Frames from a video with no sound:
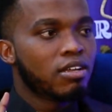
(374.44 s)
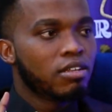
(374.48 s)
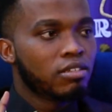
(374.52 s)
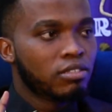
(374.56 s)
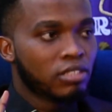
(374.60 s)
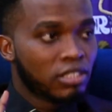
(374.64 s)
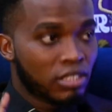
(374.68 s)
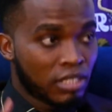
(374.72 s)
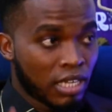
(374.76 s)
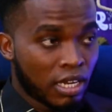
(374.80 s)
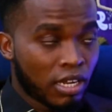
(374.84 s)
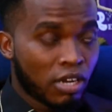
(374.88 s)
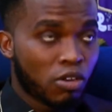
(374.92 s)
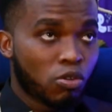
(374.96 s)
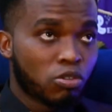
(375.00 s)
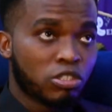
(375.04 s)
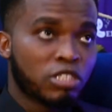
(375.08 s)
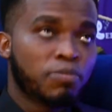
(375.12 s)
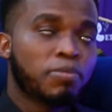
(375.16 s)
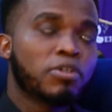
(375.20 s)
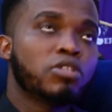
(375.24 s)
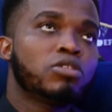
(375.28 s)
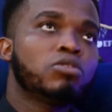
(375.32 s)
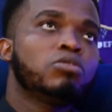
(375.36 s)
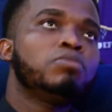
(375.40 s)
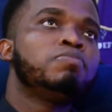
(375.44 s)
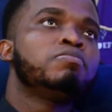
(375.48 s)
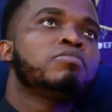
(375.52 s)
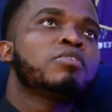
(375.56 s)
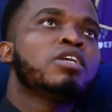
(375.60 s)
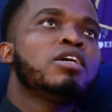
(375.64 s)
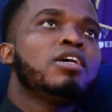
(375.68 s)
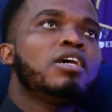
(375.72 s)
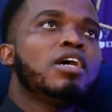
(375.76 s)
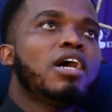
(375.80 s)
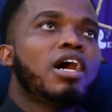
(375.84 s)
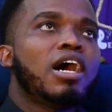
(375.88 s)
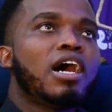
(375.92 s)
standard hospital.
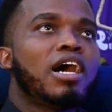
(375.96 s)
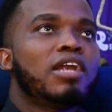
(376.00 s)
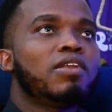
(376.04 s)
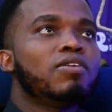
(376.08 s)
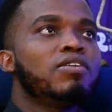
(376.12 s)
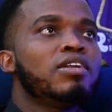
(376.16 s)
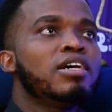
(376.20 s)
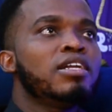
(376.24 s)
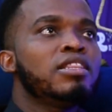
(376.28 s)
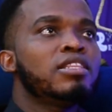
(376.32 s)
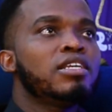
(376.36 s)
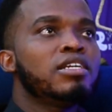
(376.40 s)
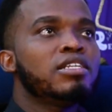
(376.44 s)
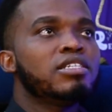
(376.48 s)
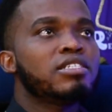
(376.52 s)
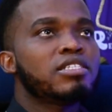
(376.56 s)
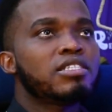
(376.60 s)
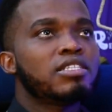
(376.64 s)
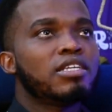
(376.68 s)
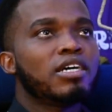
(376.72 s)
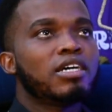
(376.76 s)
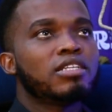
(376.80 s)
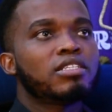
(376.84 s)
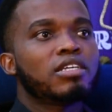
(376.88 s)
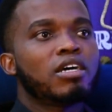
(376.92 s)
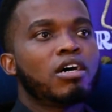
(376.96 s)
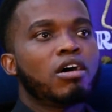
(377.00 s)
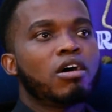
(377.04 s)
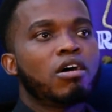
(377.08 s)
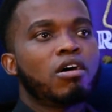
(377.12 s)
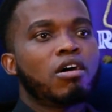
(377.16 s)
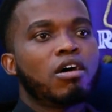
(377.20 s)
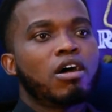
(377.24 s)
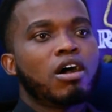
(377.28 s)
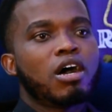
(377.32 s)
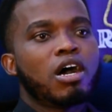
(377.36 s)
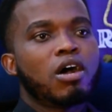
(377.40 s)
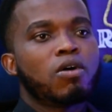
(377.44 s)
Another thing is that
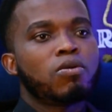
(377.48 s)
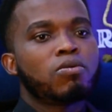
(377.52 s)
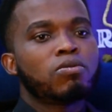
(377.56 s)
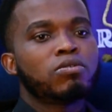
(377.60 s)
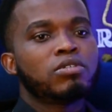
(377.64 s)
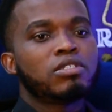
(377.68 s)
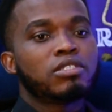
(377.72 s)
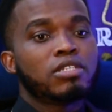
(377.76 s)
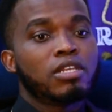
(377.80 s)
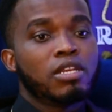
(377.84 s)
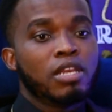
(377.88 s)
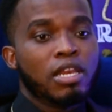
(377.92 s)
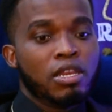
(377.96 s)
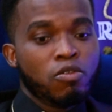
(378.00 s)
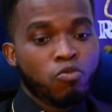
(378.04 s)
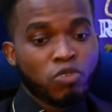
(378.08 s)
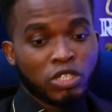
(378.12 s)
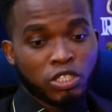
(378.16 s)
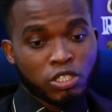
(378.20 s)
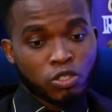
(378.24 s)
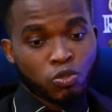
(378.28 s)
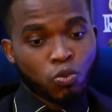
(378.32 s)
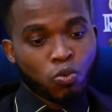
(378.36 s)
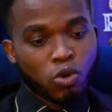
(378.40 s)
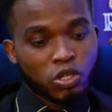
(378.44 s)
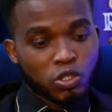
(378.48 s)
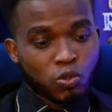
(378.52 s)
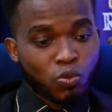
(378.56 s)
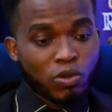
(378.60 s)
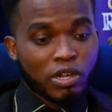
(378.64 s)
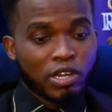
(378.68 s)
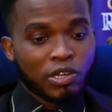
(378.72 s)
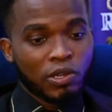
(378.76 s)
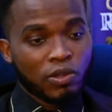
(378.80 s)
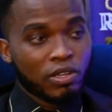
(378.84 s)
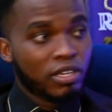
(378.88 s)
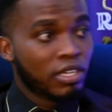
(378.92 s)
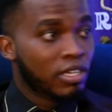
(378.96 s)
which is what we
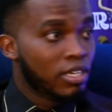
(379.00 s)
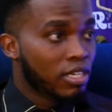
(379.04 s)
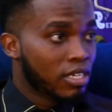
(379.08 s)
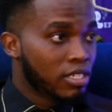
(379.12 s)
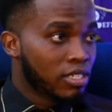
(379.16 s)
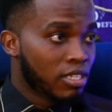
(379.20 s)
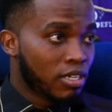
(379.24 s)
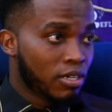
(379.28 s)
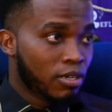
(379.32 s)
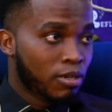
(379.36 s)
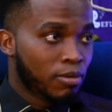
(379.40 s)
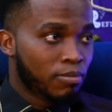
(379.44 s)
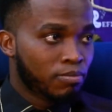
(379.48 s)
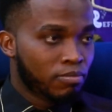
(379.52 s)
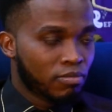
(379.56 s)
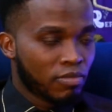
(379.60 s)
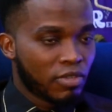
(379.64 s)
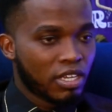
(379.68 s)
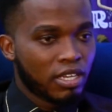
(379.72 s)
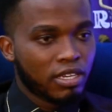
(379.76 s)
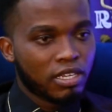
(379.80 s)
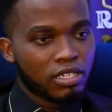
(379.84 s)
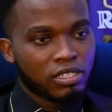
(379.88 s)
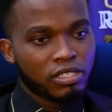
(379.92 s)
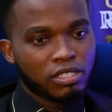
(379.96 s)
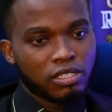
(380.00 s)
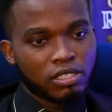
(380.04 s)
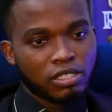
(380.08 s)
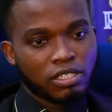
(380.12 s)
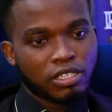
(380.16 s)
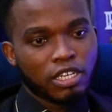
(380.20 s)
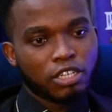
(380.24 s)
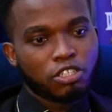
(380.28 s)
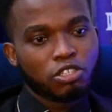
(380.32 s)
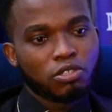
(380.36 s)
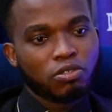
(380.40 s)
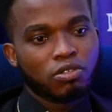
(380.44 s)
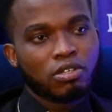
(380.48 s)
are doing in this
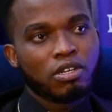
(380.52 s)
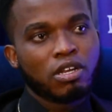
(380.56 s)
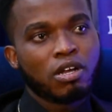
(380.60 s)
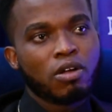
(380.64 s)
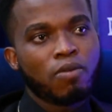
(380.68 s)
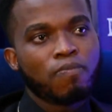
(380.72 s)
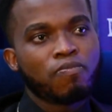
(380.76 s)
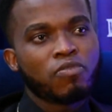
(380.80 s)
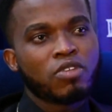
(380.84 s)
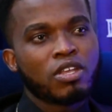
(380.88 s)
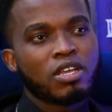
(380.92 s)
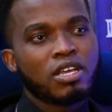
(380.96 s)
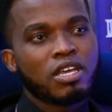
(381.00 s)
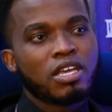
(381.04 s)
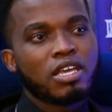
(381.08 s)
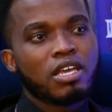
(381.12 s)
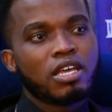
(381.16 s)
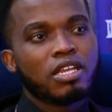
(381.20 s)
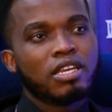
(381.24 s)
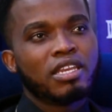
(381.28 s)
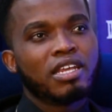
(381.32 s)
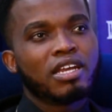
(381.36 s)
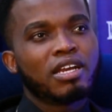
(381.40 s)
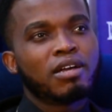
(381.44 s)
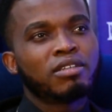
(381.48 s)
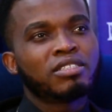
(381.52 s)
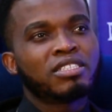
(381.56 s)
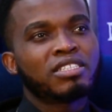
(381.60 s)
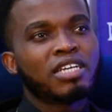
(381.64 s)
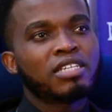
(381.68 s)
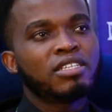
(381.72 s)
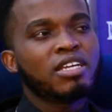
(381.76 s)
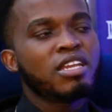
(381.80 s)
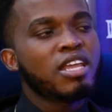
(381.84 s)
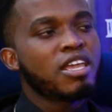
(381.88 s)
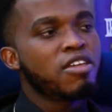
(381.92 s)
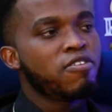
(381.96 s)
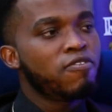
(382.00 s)
section now. There are
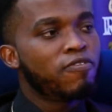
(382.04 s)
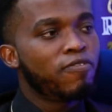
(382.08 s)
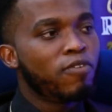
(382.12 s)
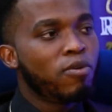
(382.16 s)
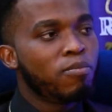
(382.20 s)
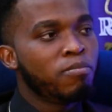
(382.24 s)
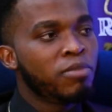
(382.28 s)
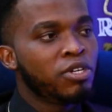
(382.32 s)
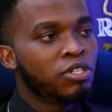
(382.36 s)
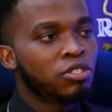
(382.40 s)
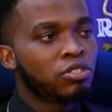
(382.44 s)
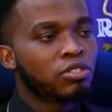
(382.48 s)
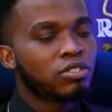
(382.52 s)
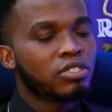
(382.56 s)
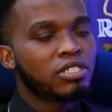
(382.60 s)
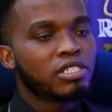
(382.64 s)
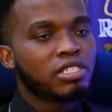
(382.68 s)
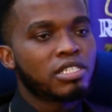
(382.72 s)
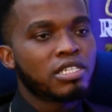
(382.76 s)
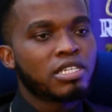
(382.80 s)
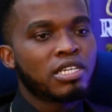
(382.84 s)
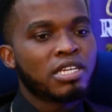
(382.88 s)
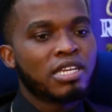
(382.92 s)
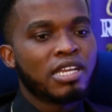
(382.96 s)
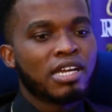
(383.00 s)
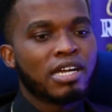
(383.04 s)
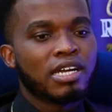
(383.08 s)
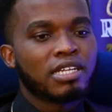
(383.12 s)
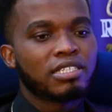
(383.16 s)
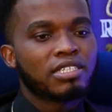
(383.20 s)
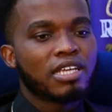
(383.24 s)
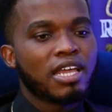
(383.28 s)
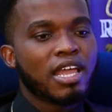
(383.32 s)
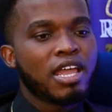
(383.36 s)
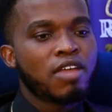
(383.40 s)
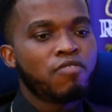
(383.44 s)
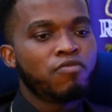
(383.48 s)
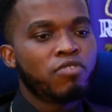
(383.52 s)
certain informations that
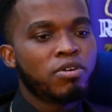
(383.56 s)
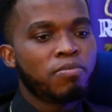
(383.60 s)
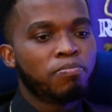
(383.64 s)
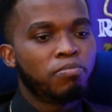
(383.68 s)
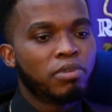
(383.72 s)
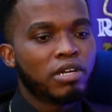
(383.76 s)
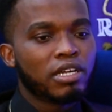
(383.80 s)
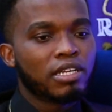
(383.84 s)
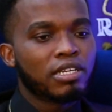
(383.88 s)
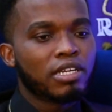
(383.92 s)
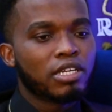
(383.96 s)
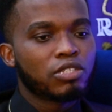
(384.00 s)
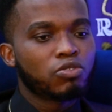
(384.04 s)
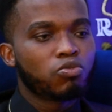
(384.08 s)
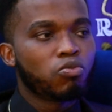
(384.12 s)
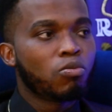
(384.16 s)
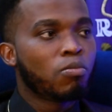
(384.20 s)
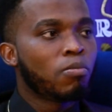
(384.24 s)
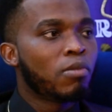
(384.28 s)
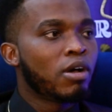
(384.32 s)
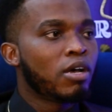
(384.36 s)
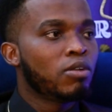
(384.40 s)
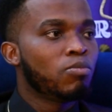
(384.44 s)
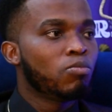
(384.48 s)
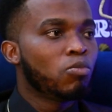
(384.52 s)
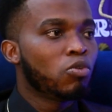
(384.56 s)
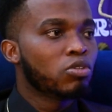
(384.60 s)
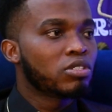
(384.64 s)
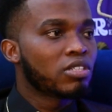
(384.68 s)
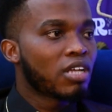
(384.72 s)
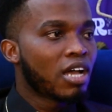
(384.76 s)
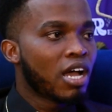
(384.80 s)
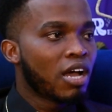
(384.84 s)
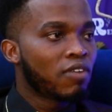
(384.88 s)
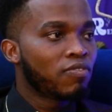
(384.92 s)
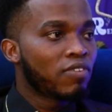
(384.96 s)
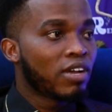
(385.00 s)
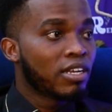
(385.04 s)
every pregnant woman must
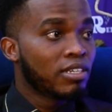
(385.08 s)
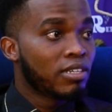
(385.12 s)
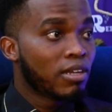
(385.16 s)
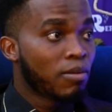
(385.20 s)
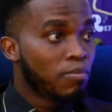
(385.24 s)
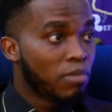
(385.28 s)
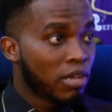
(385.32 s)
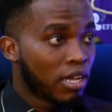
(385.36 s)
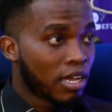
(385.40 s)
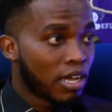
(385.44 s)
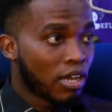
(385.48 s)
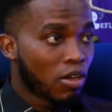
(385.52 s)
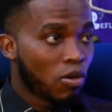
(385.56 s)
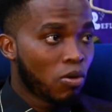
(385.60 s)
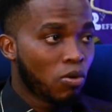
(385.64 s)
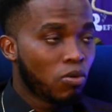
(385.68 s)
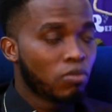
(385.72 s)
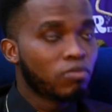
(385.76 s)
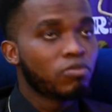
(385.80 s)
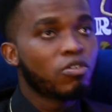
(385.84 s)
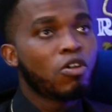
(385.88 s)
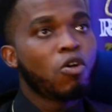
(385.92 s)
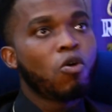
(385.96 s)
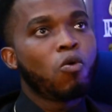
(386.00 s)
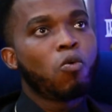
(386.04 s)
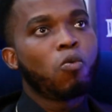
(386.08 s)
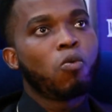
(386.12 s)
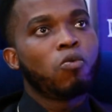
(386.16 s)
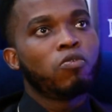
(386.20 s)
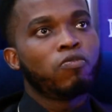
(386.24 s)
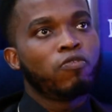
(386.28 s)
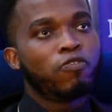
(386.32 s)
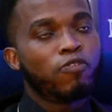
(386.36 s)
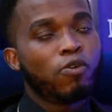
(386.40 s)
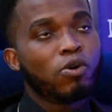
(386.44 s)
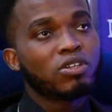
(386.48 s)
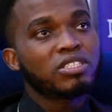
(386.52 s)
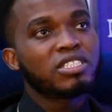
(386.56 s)
have at their beck and call.
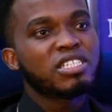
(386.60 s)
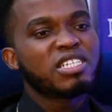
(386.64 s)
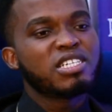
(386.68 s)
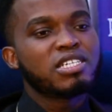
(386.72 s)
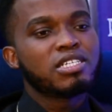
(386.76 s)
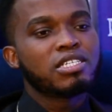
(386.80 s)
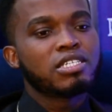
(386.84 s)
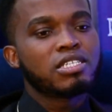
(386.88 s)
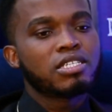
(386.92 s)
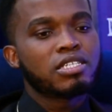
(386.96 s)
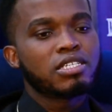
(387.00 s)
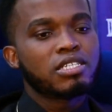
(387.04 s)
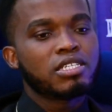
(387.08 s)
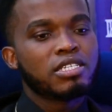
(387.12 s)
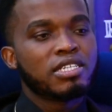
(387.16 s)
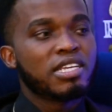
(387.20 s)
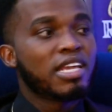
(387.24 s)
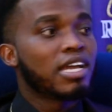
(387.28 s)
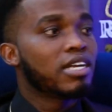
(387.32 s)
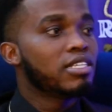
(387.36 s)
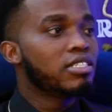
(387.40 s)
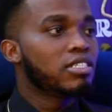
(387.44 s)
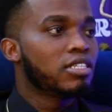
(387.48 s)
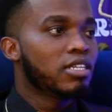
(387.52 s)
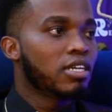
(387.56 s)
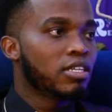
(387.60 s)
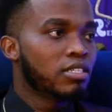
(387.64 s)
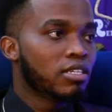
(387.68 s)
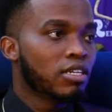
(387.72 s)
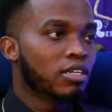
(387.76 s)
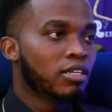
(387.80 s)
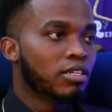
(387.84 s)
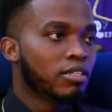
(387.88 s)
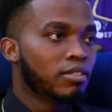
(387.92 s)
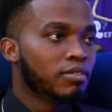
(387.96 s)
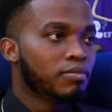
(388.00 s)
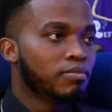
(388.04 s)
First is the antenatal.